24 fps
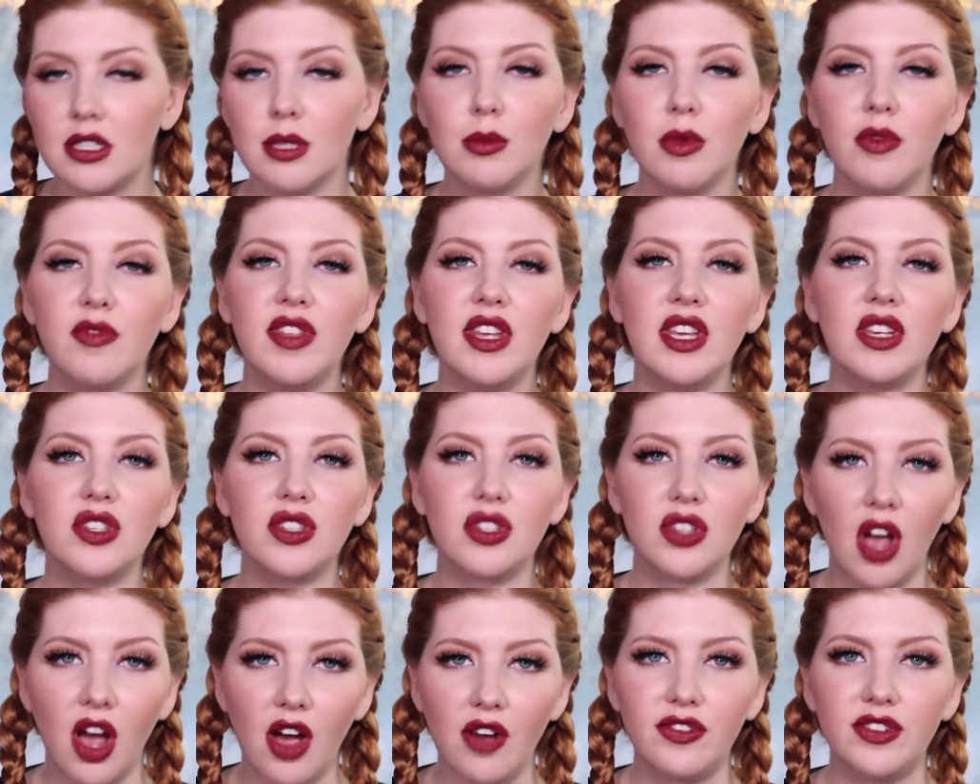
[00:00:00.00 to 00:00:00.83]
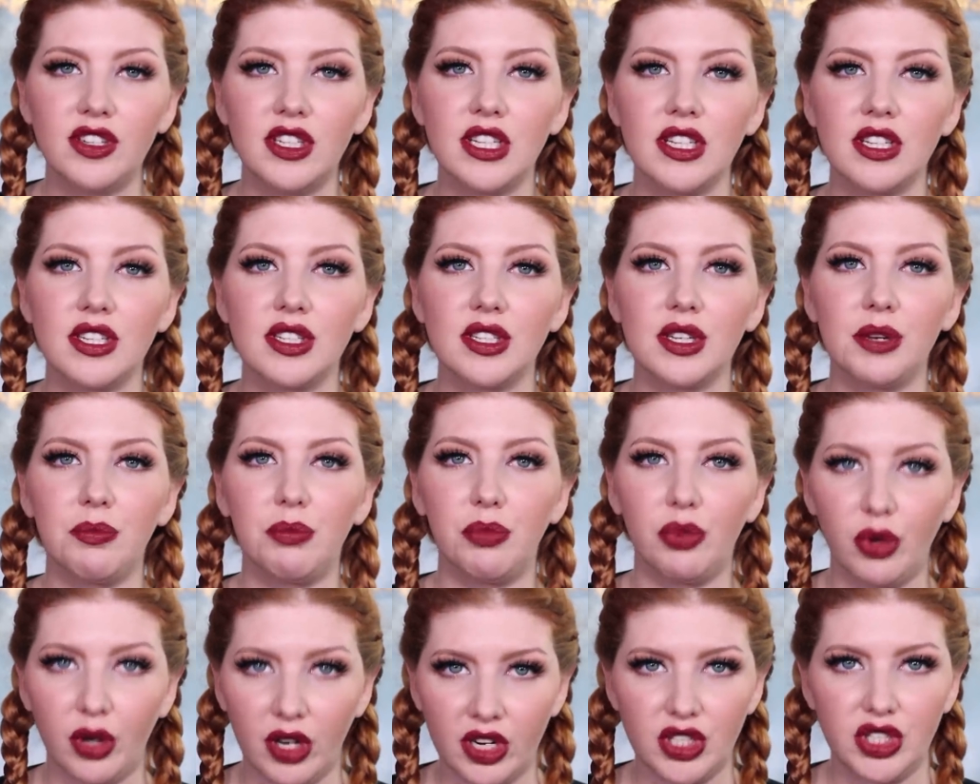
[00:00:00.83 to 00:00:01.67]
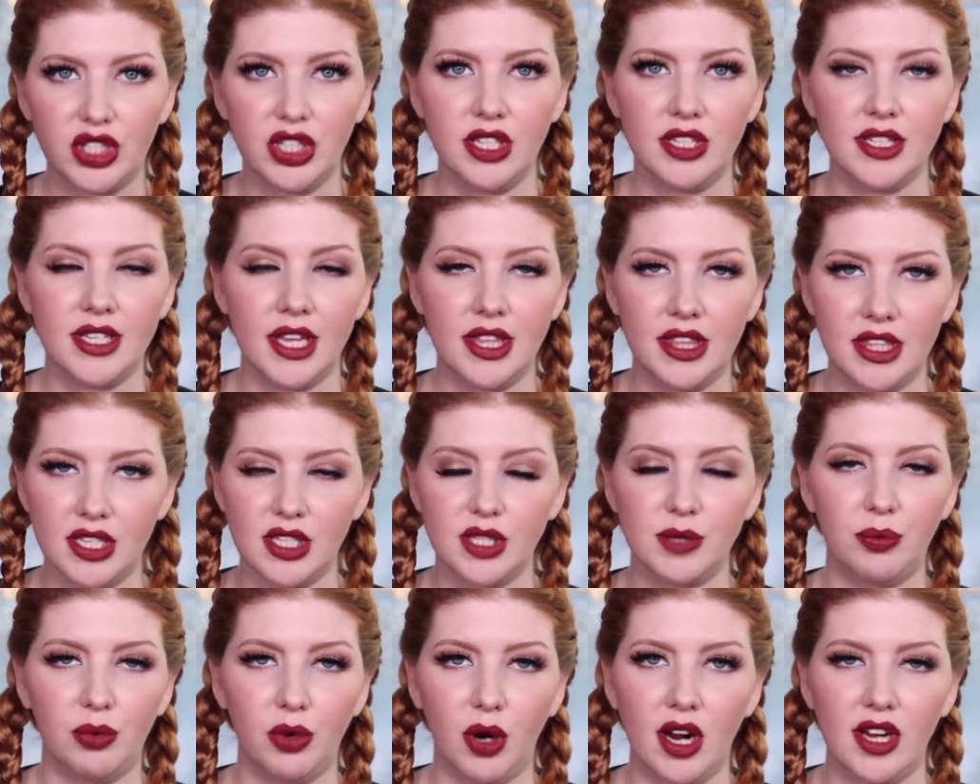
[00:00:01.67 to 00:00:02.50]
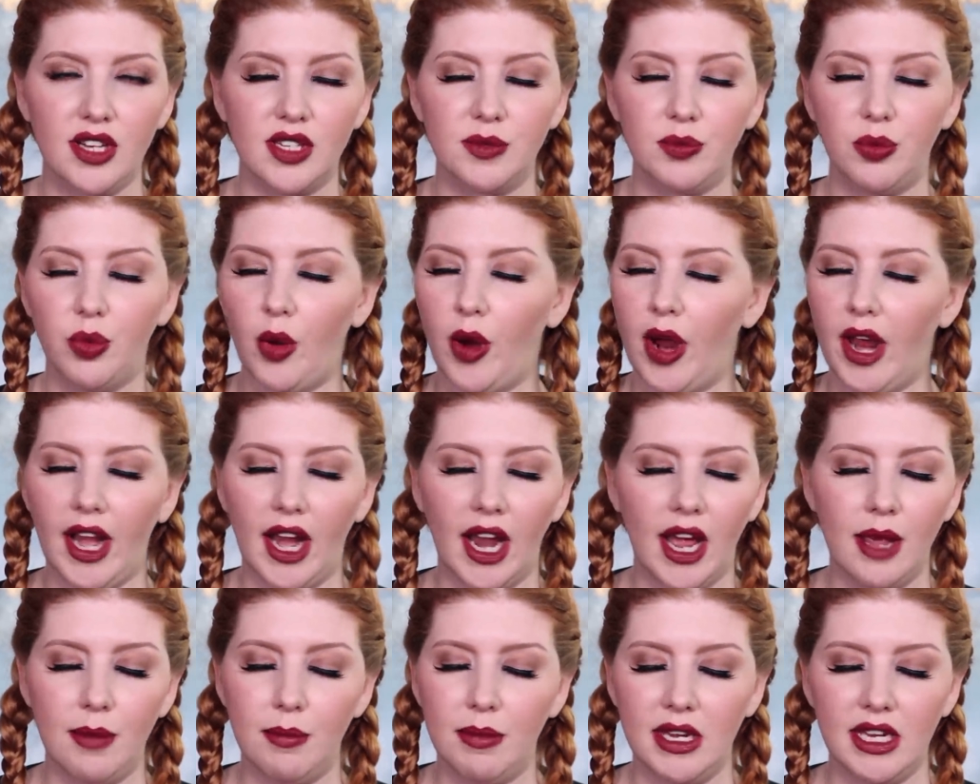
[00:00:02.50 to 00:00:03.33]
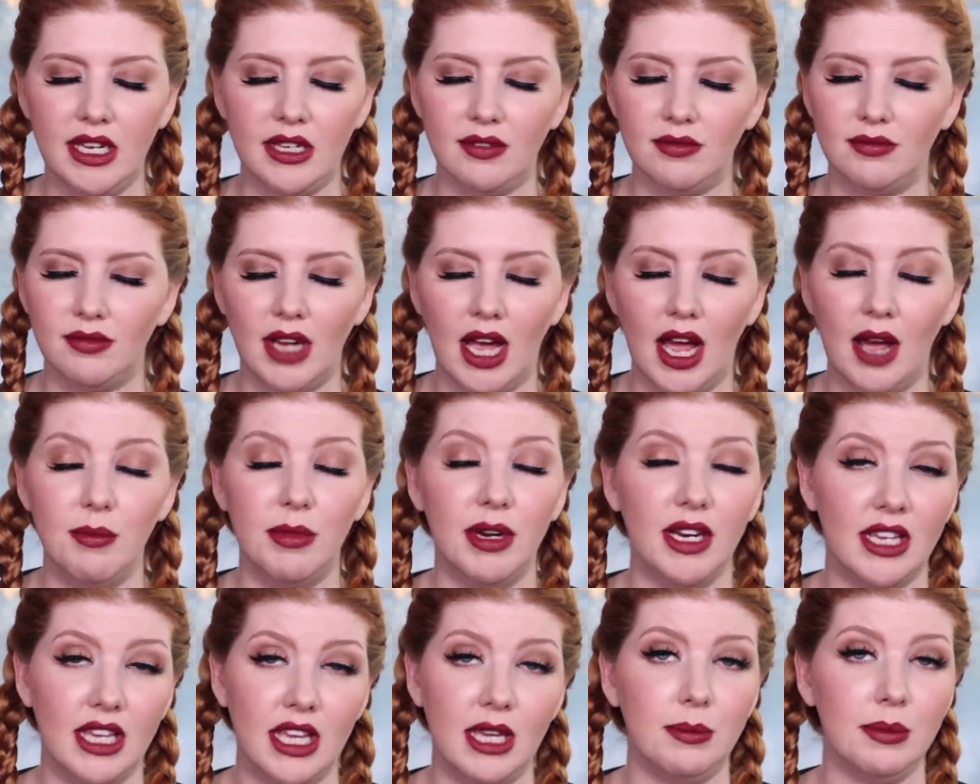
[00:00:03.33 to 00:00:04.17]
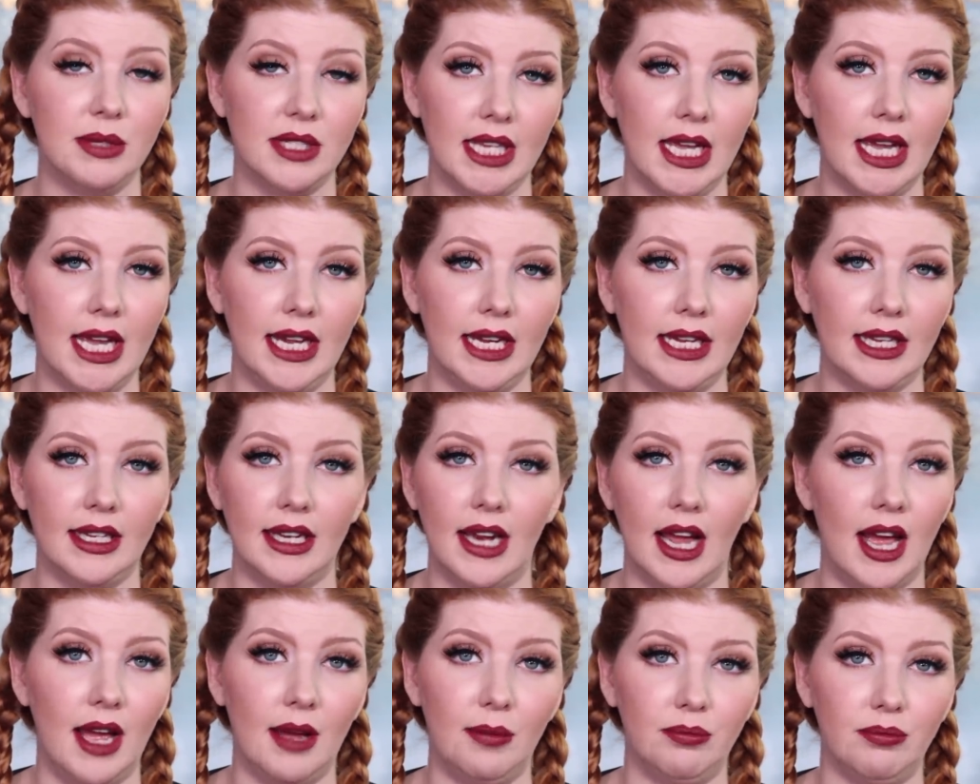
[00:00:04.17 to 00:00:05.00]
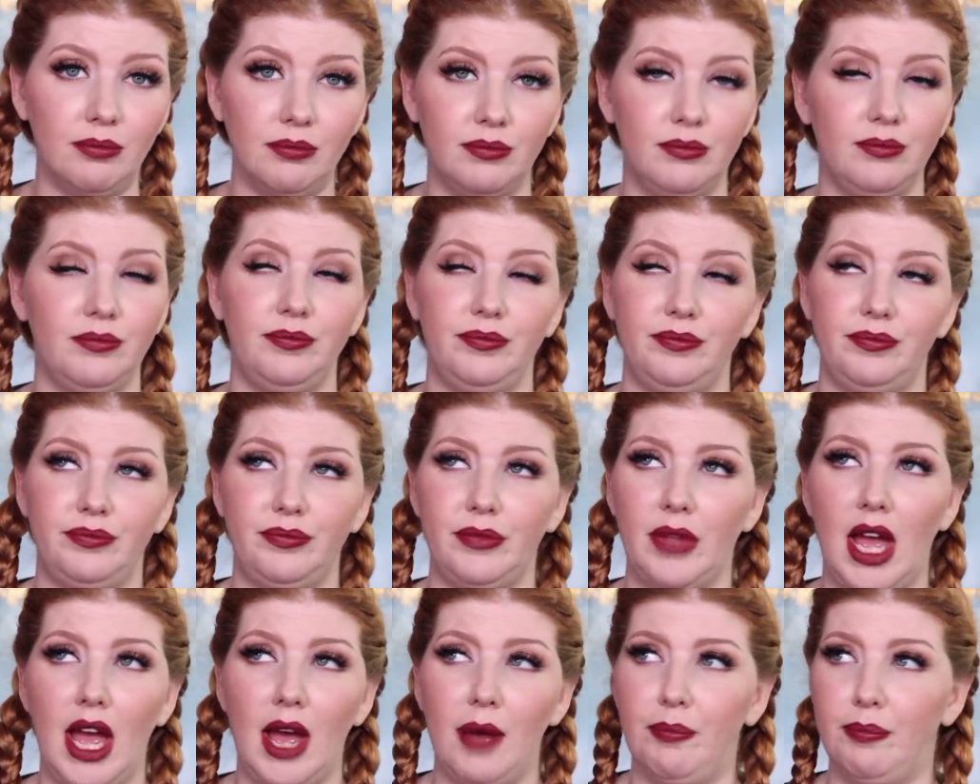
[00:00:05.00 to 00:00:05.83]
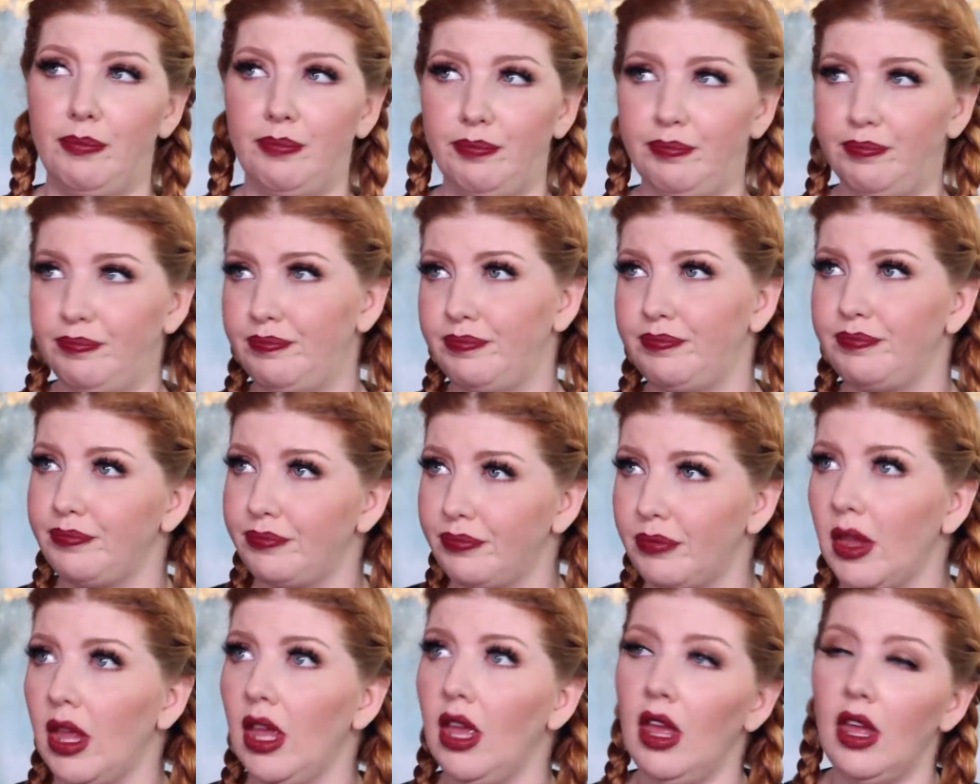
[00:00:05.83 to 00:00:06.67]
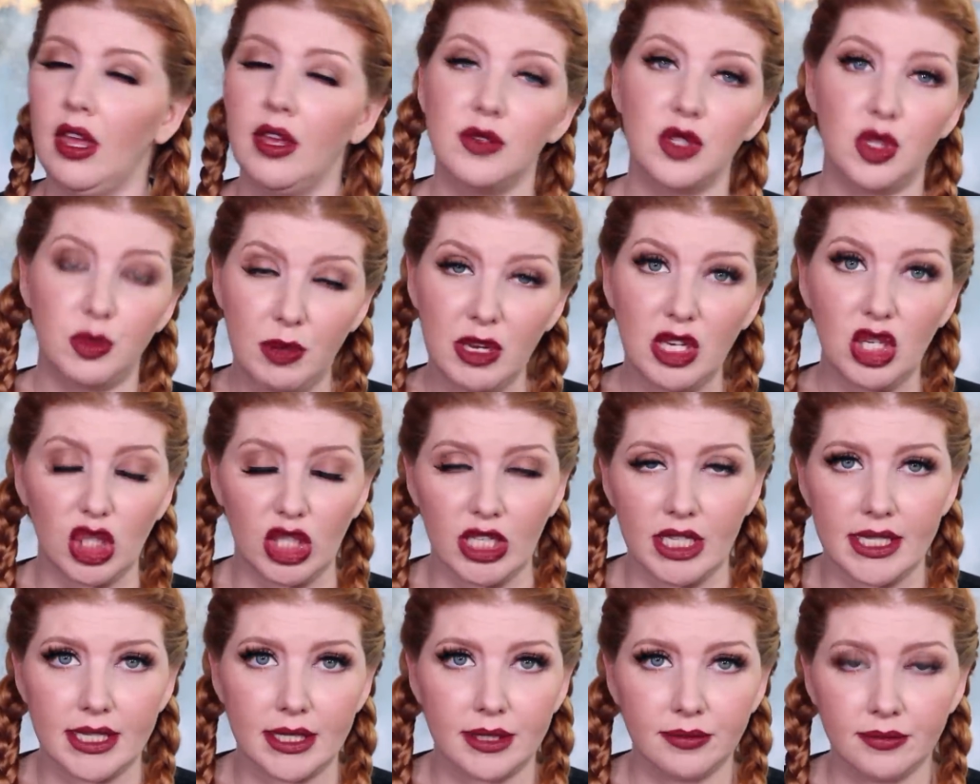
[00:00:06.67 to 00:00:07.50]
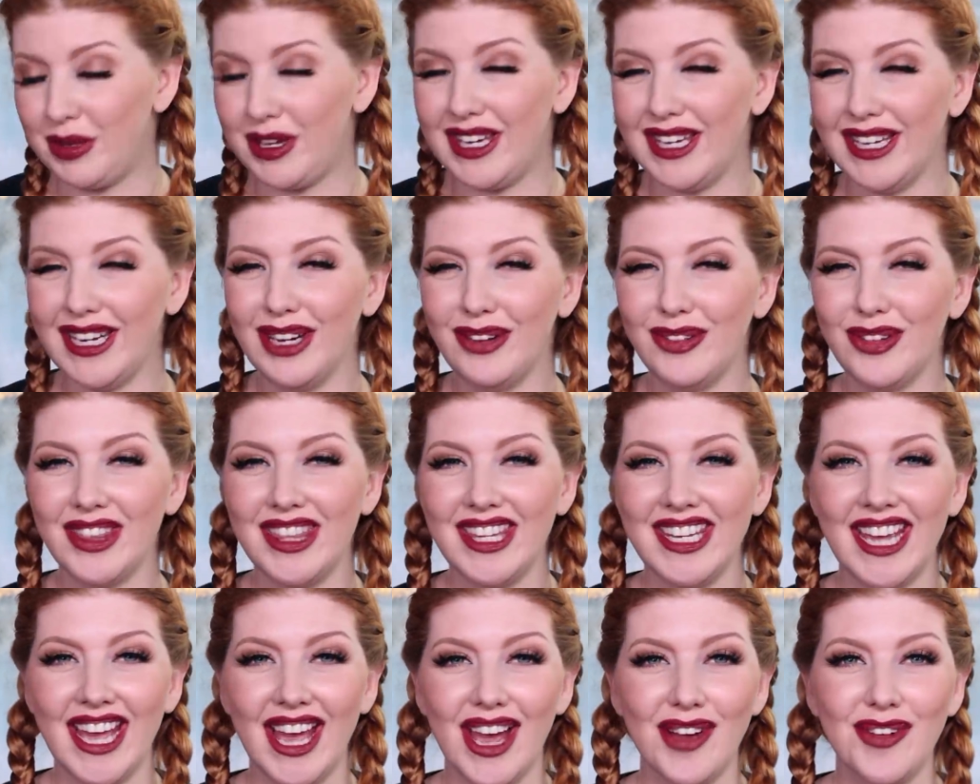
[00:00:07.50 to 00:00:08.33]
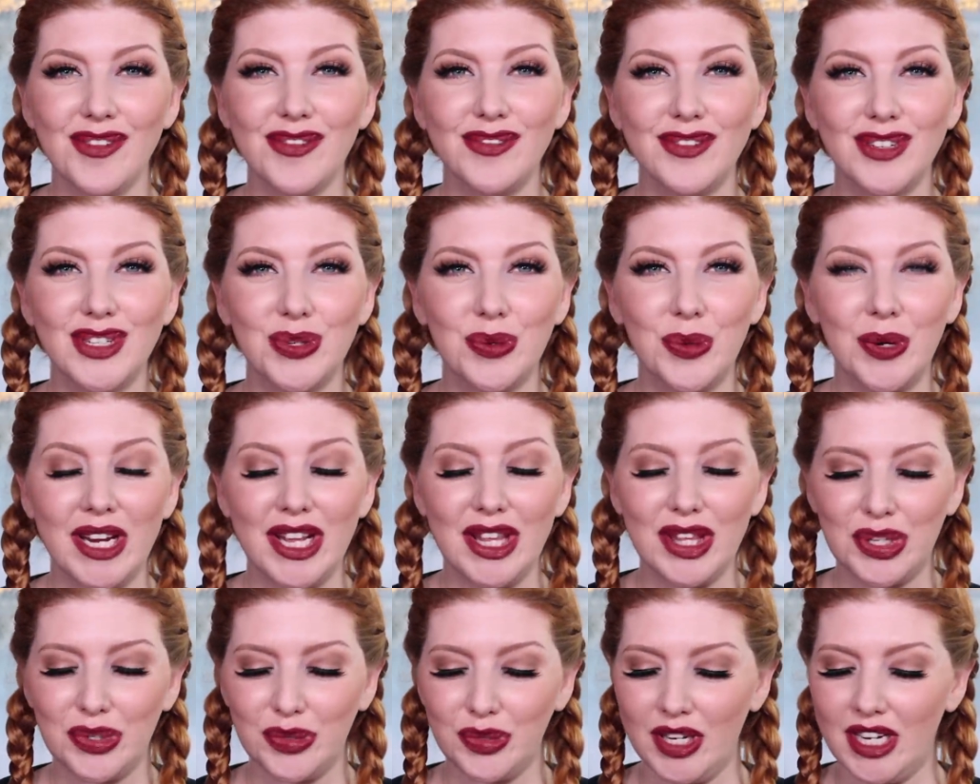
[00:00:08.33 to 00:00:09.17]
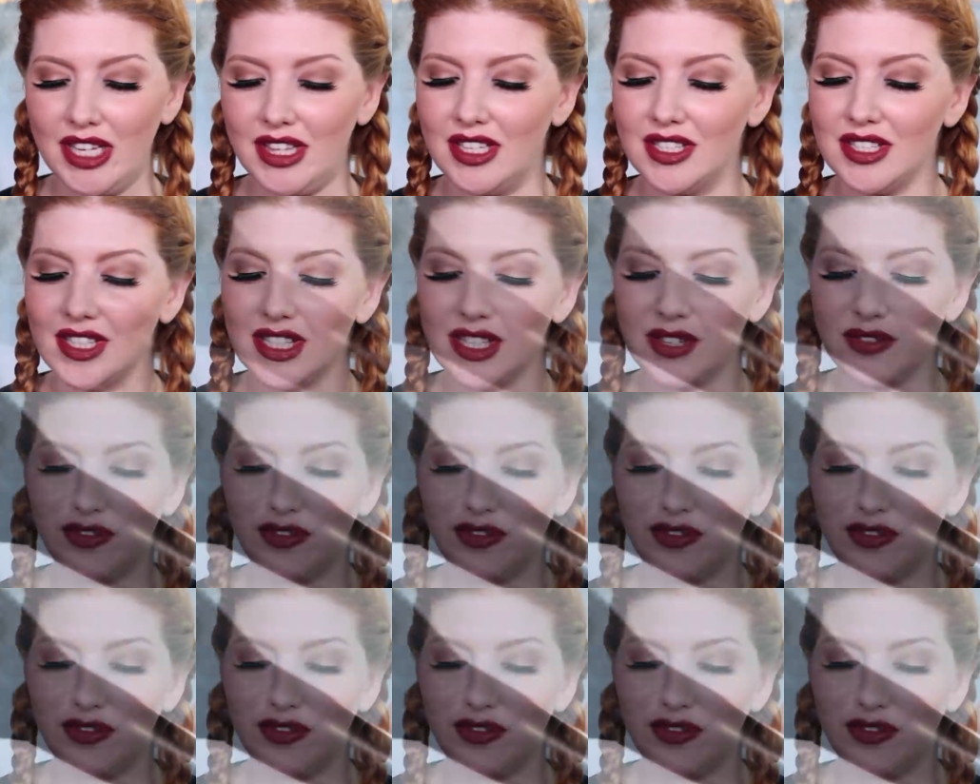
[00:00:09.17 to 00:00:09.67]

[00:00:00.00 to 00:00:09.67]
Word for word: some of the softest brushes at this price point. I mean, I'm gonna keep saying it. I'm, I'm speechless. Beginning with the F23, this is